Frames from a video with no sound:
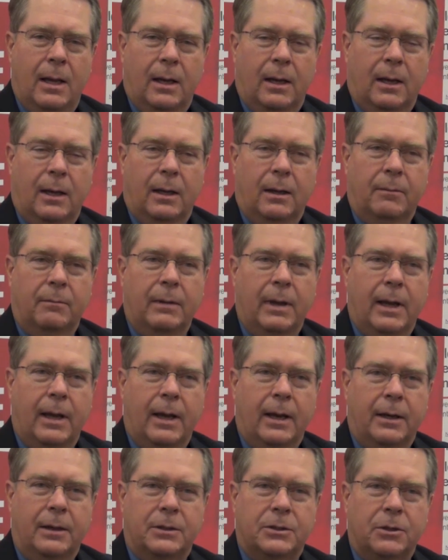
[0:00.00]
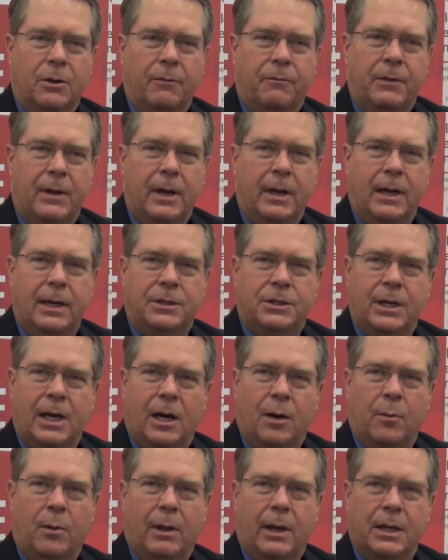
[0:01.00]
Um, and so if they, each
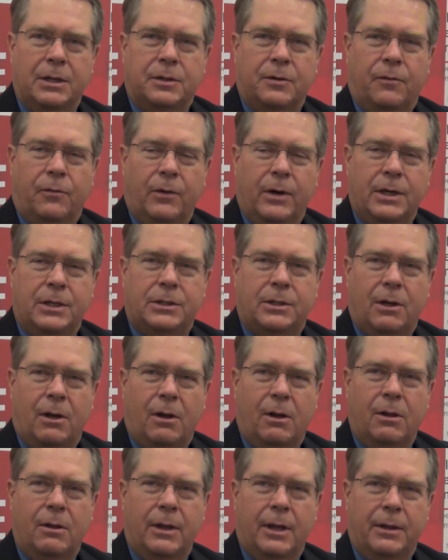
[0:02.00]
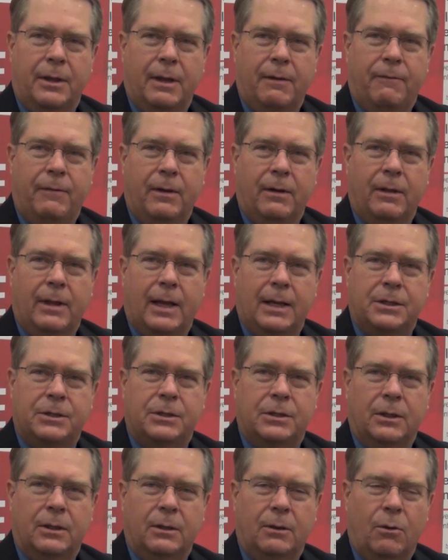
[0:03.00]
animal has a free stall, then they feel
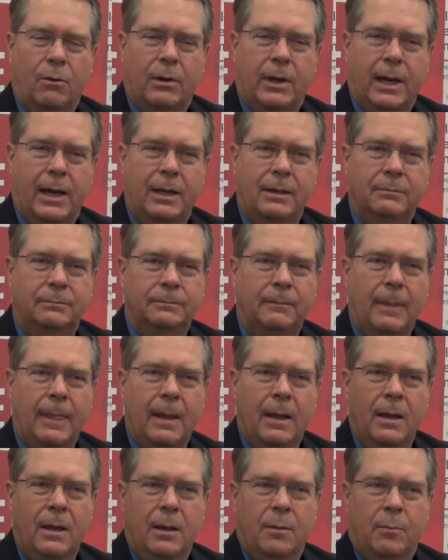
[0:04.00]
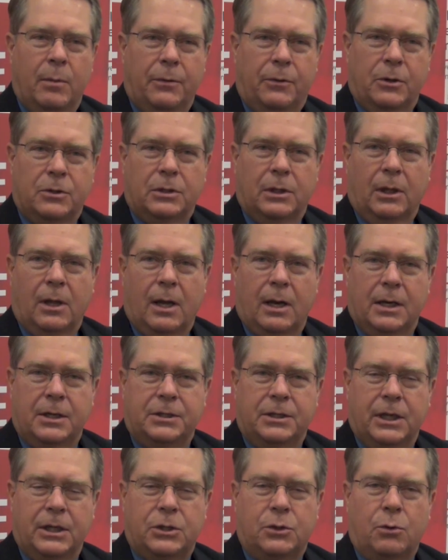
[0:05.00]
that's uh, okay. But there's a lot
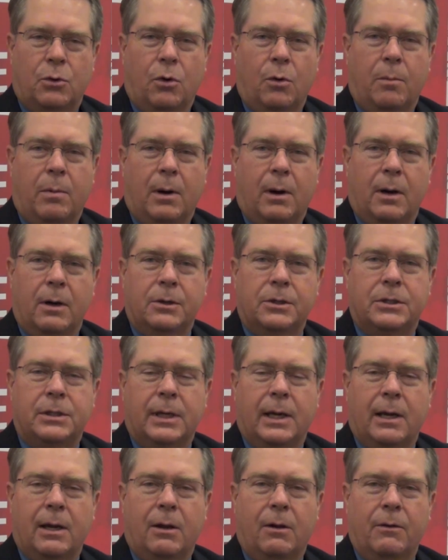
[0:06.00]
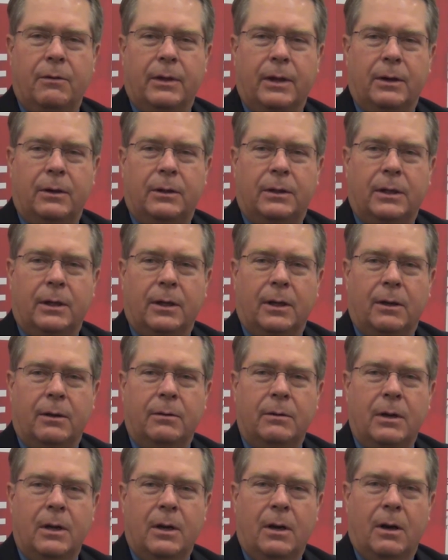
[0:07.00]
of six-row barns now that
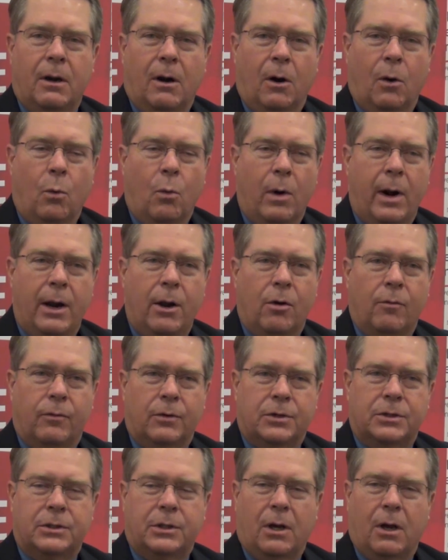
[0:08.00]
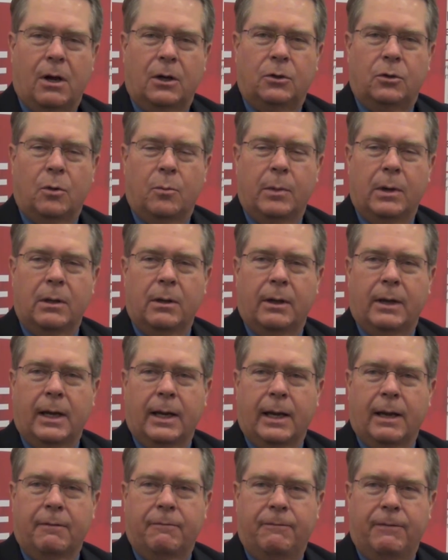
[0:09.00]
uh, are way overstocked when we're
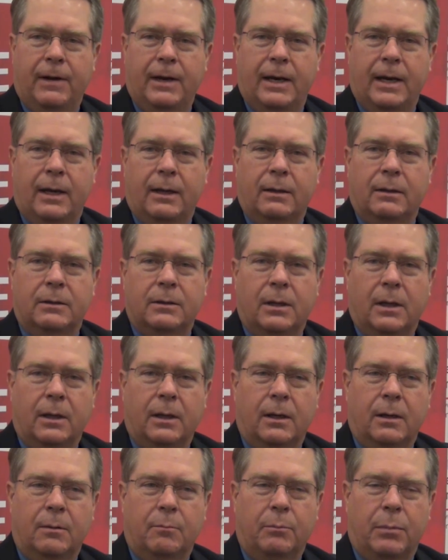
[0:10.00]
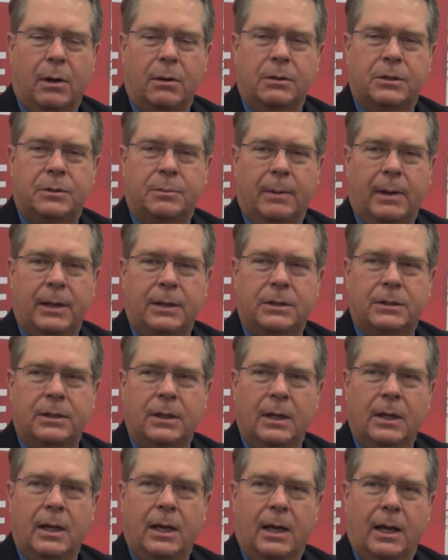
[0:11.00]
looking at feeding uh, bunk space,
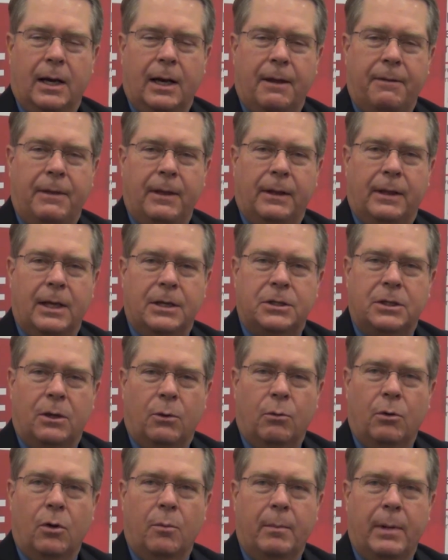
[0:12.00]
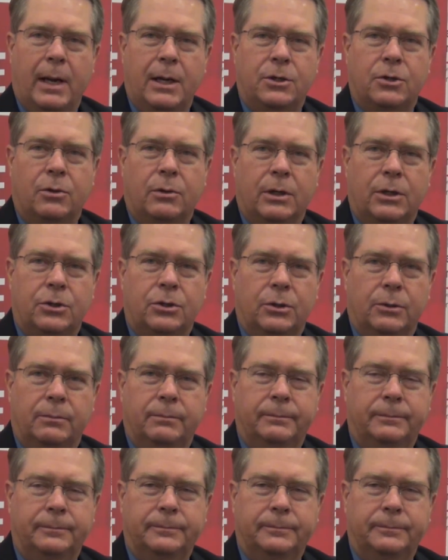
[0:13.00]
and I think that's a real major issue.